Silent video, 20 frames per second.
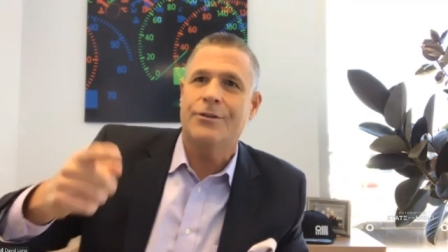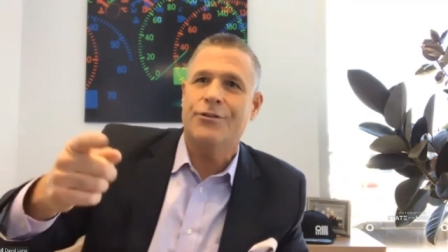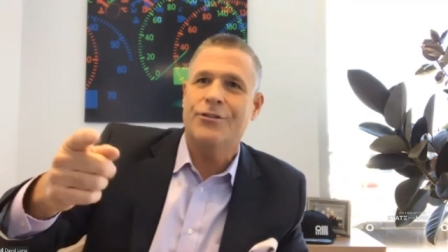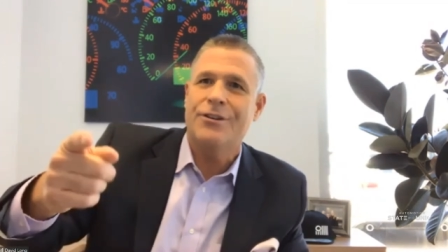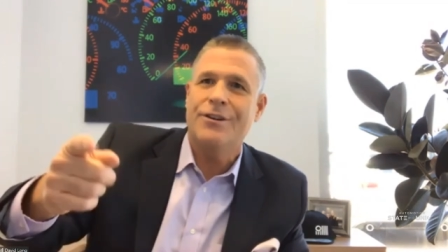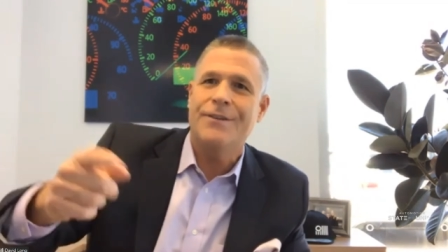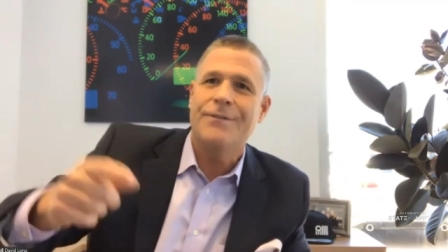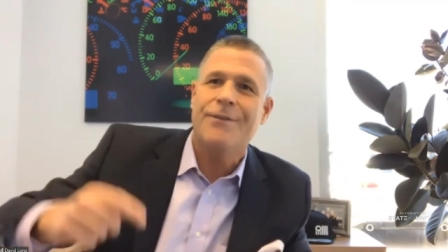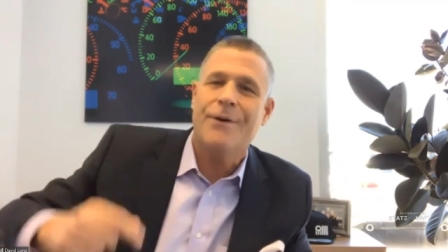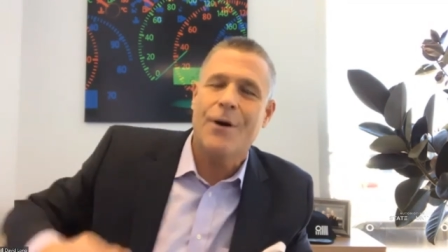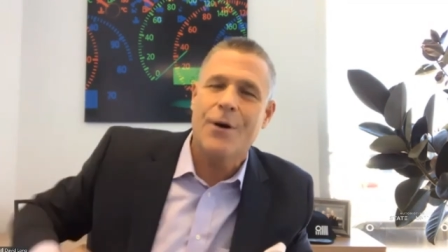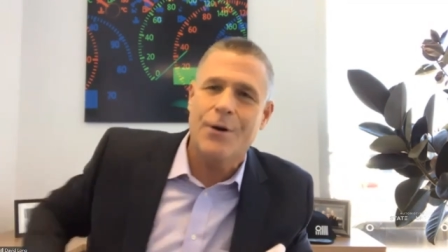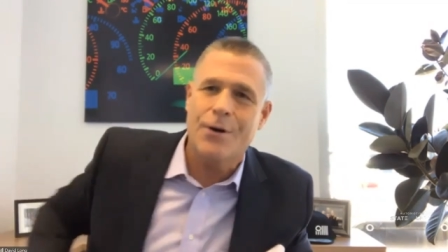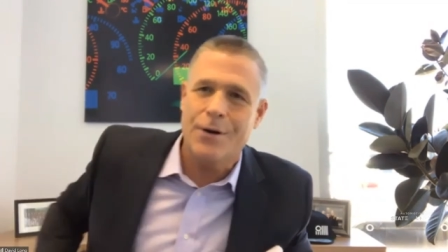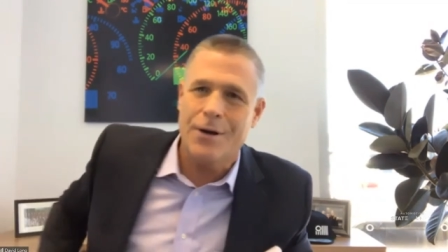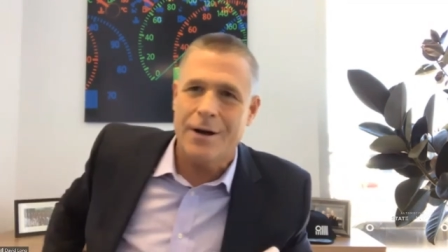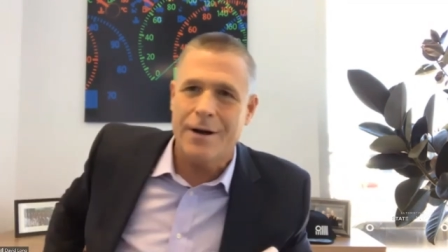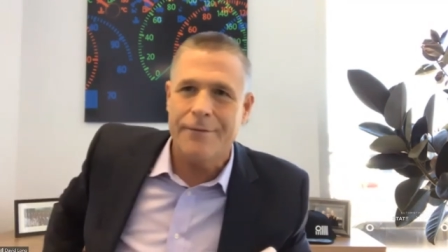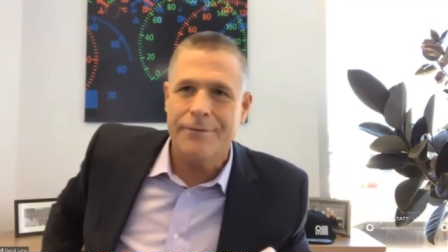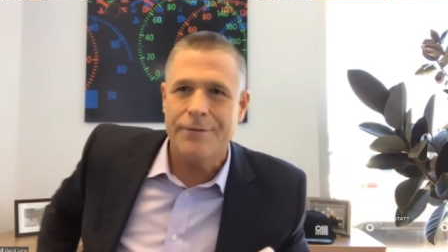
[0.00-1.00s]
chief
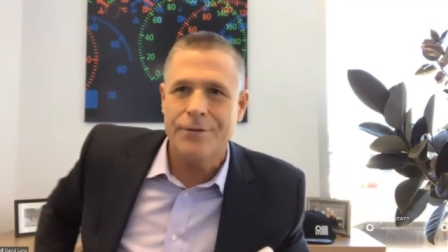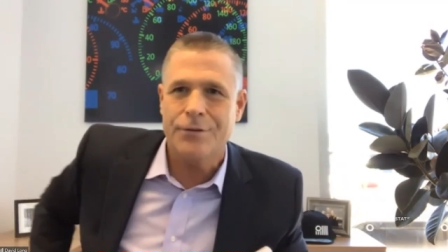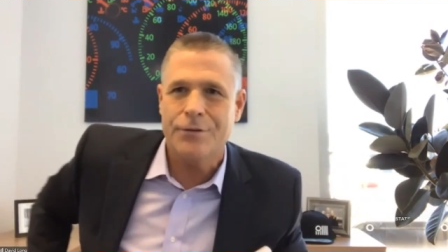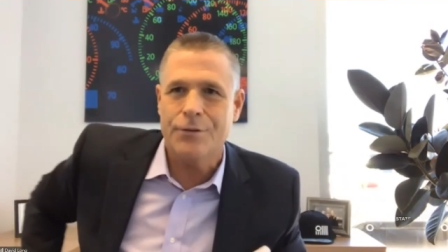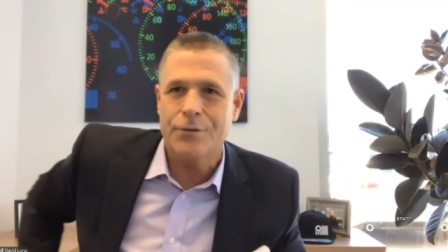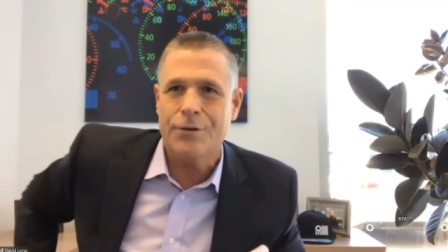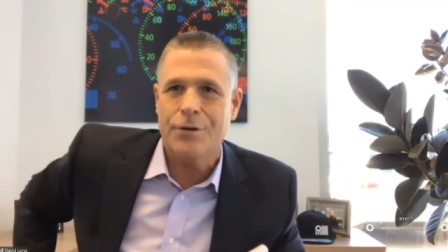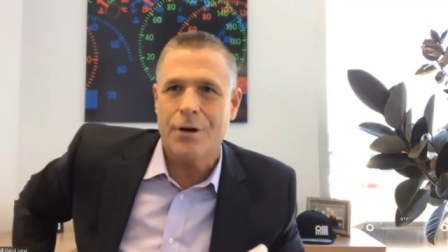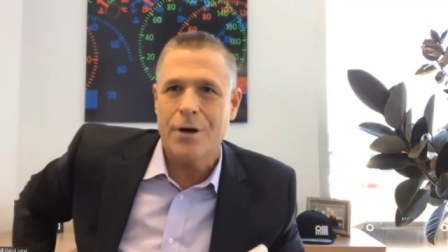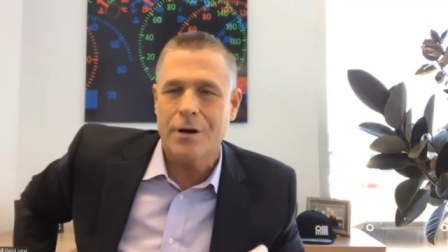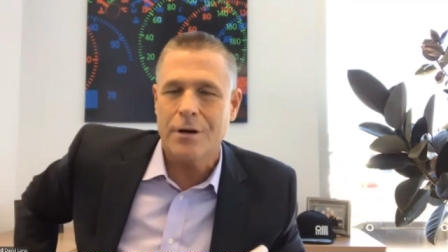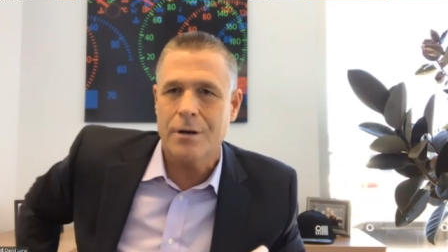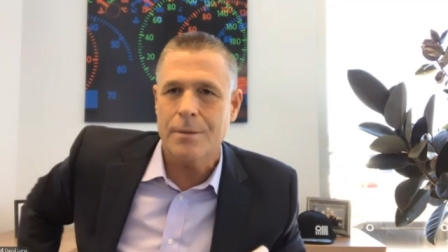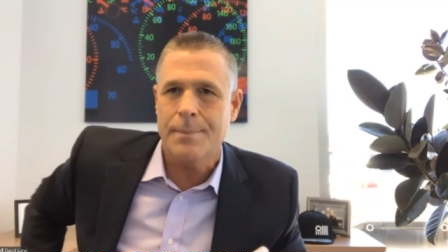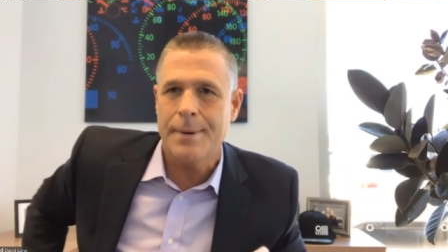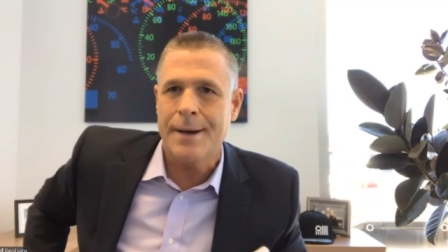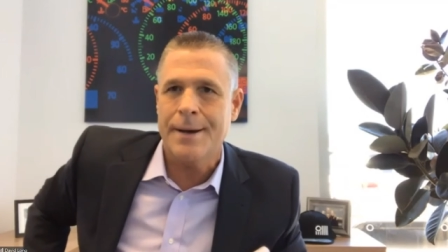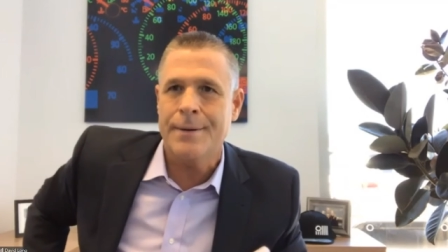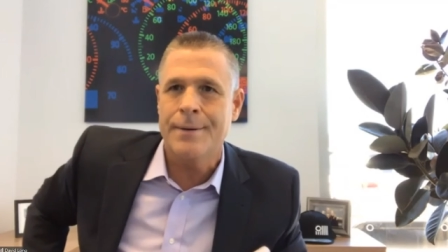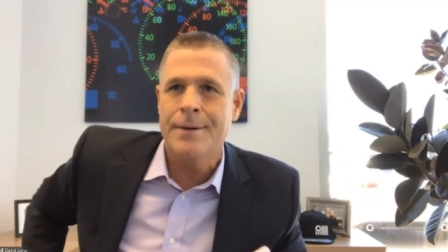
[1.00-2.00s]
heart officer talked
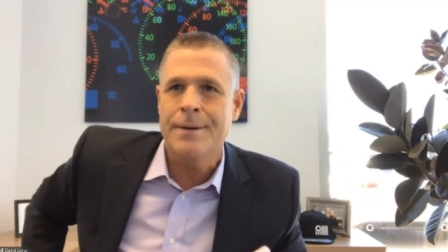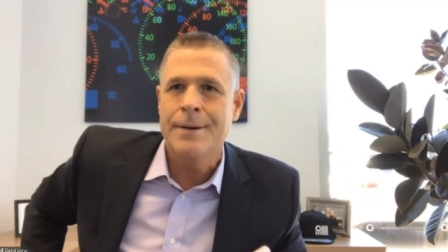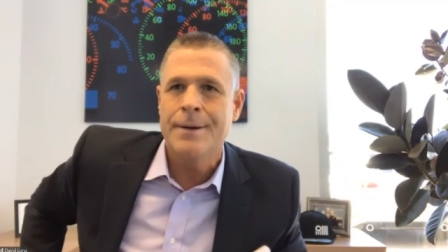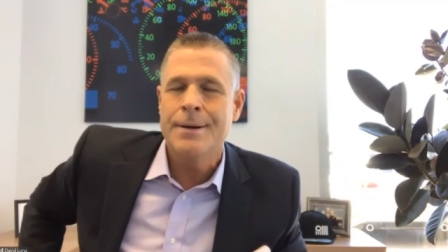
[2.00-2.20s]
about,